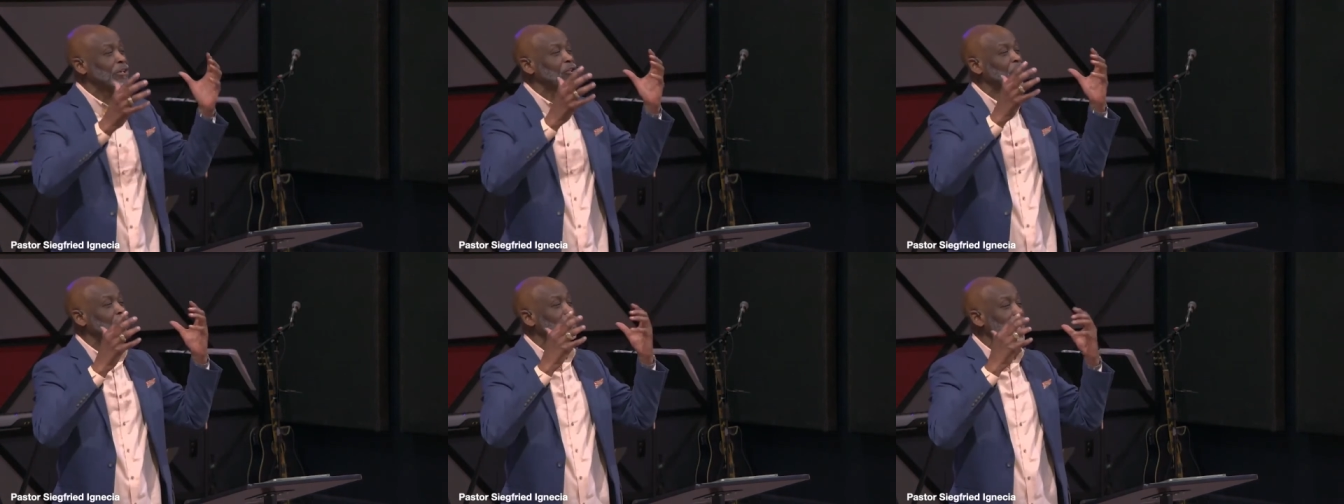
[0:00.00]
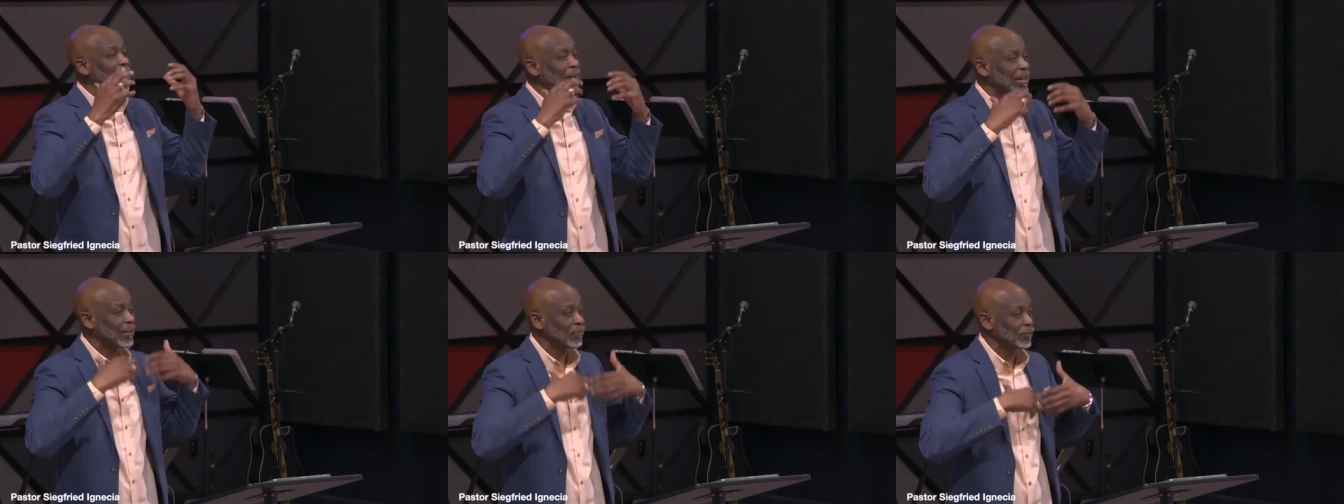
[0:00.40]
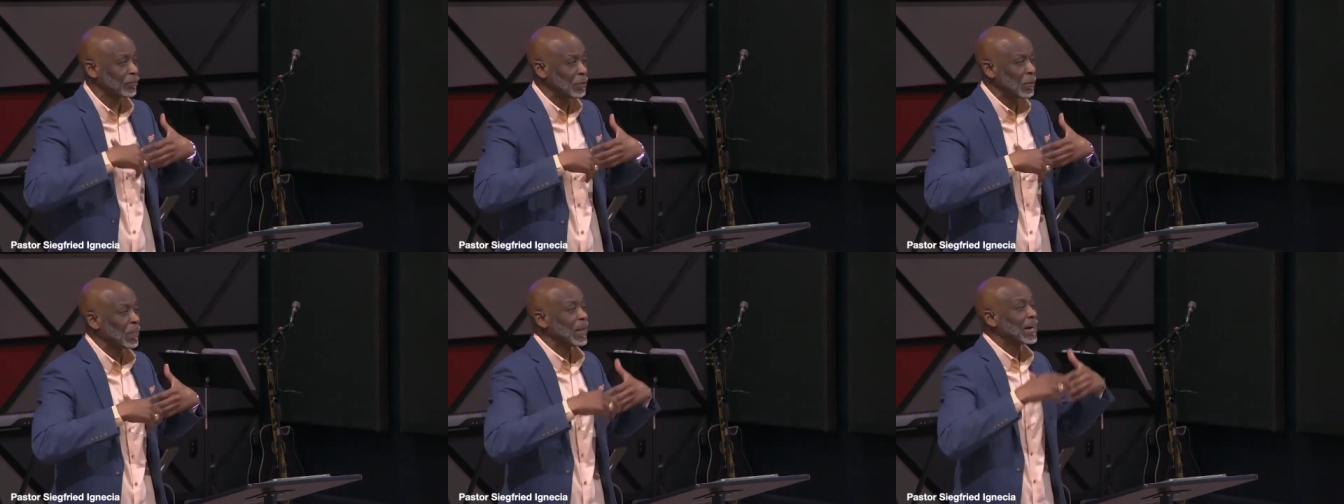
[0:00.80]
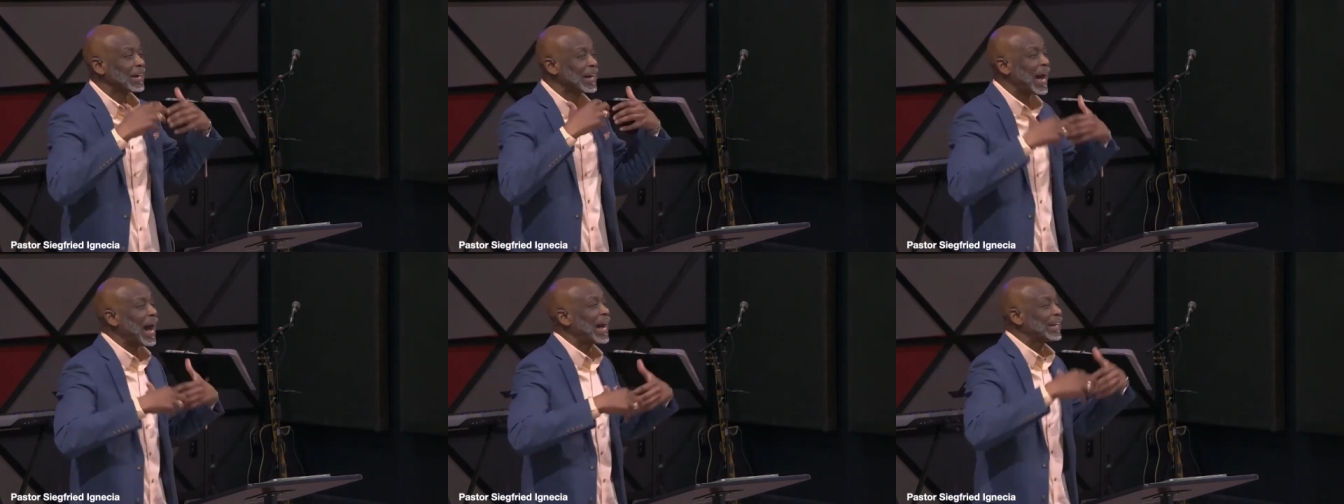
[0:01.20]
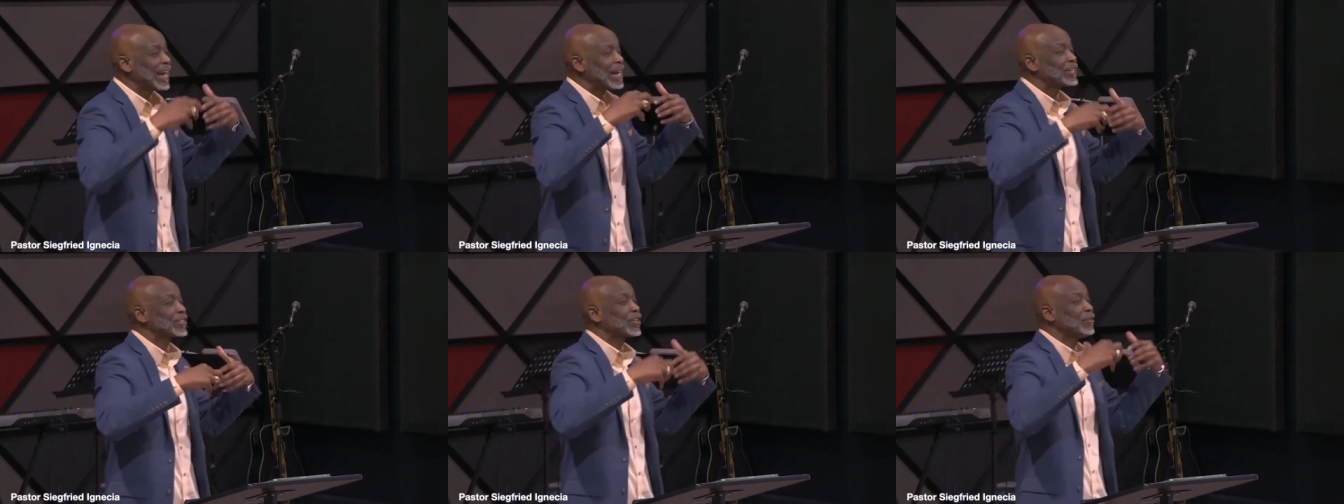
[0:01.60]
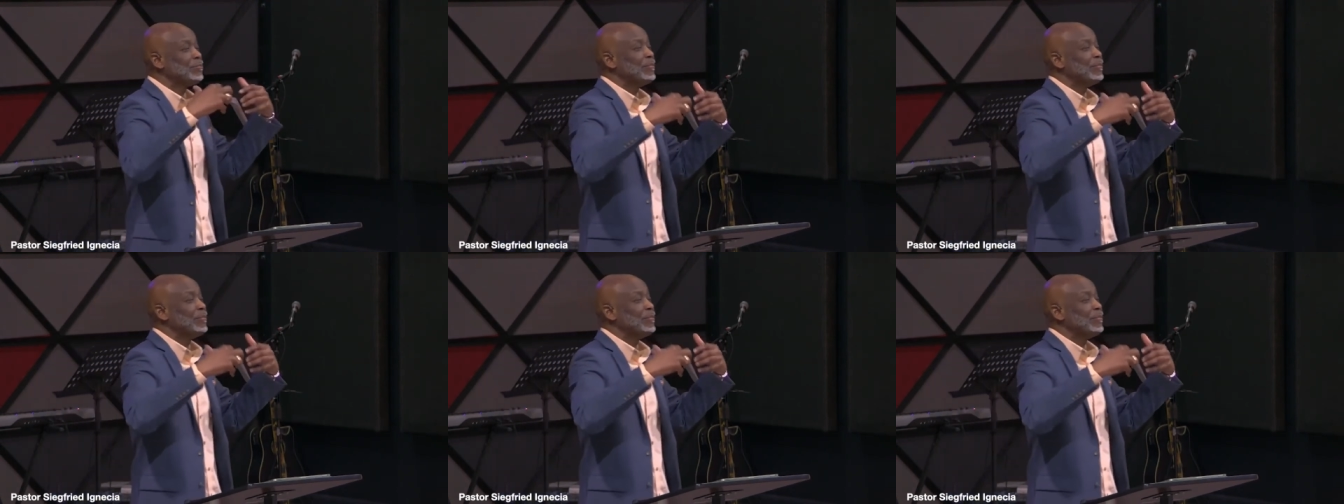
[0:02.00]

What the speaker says: in your life, God has